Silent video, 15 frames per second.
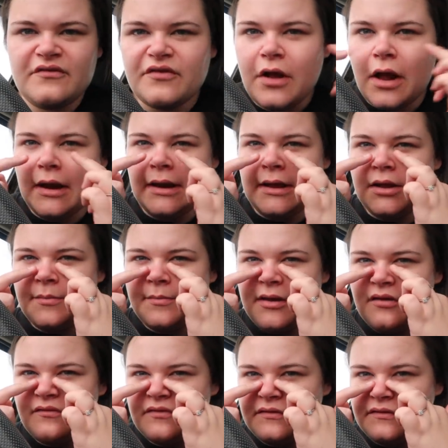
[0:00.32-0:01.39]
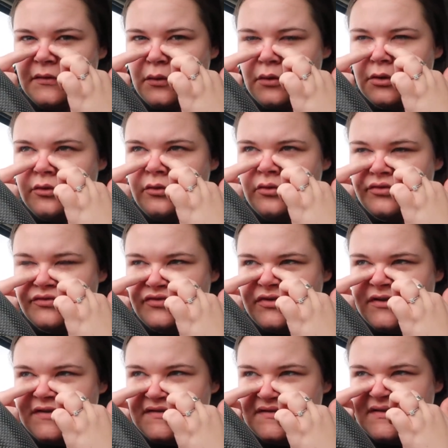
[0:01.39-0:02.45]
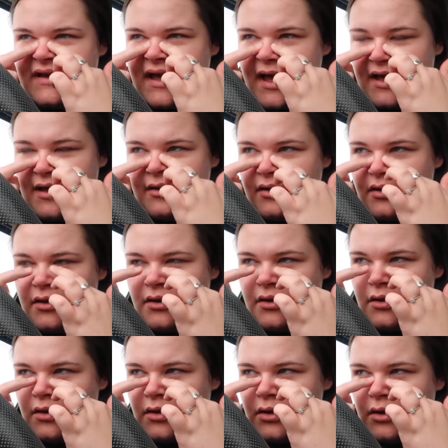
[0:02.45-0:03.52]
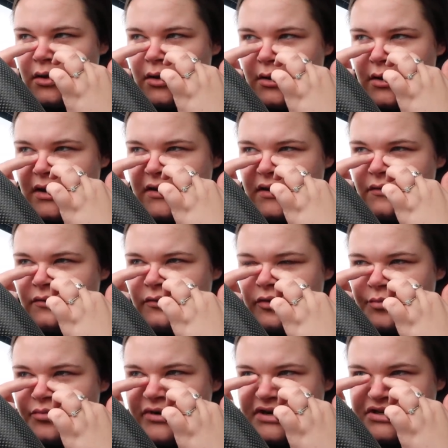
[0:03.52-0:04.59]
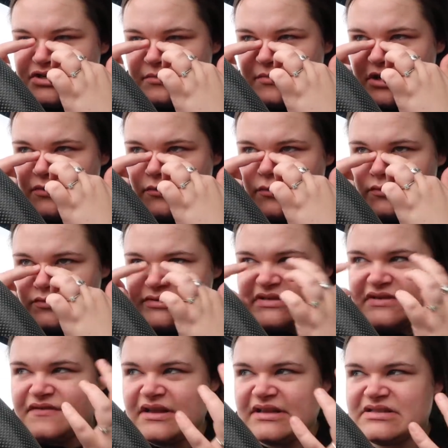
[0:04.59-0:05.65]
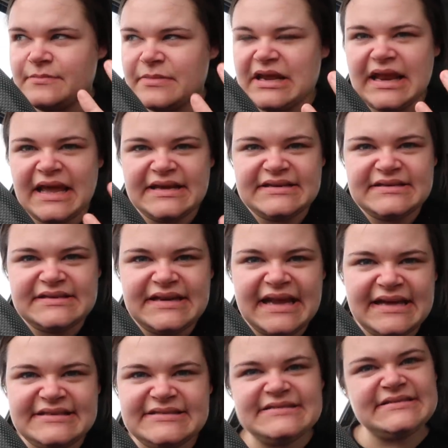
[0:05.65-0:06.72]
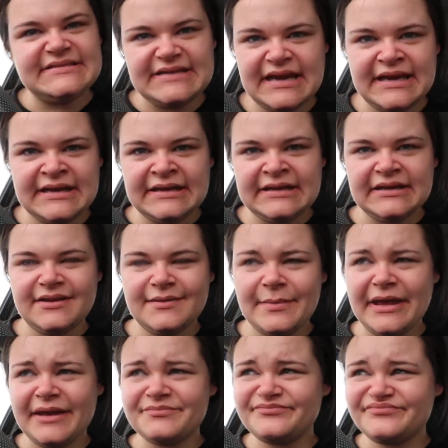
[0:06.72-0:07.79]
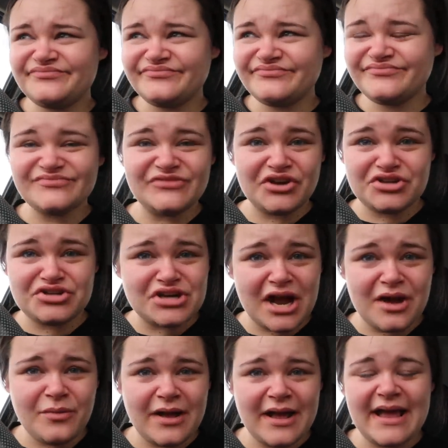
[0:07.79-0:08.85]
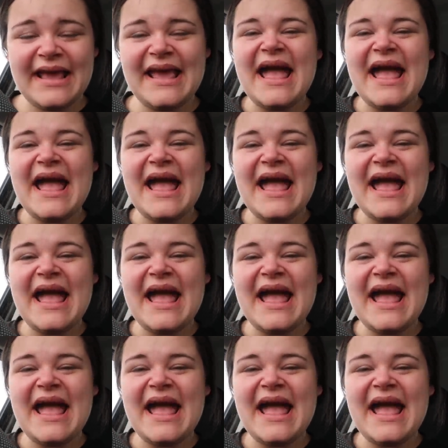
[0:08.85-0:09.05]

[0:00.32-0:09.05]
Got a little bit of a sore nose just here. Like, you know, the bridge of my nose, it feels a bit like it's stinging a little bit. Not sure why.